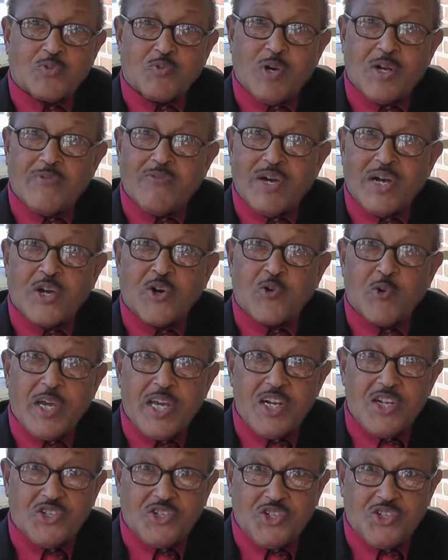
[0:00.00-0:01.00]
One of our
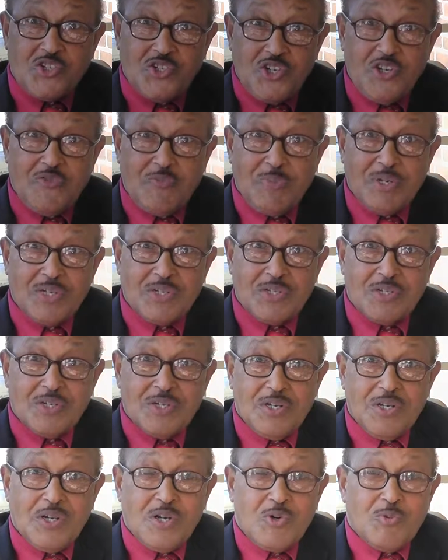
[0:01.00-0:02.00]
greatest achievements
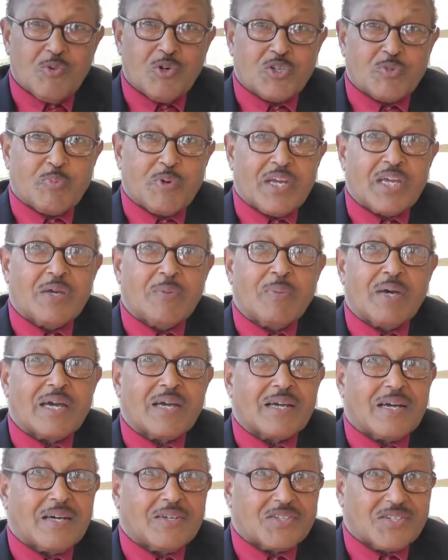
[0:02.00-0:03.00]
was bringing
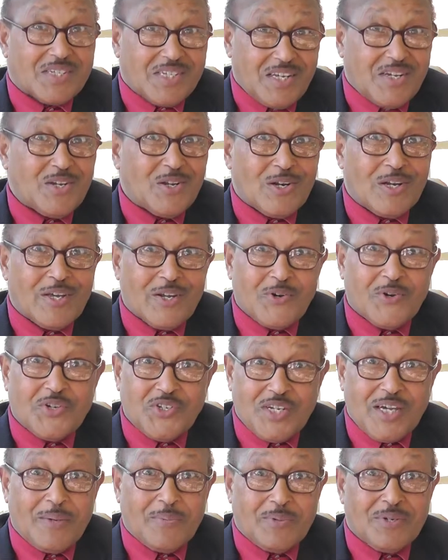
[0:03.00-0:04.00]
back our single letter
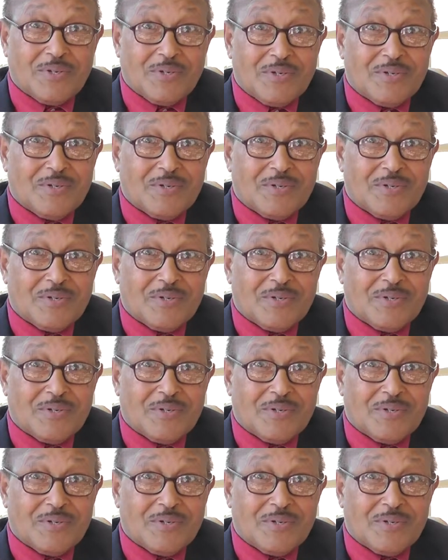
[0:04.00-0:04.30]
chapter.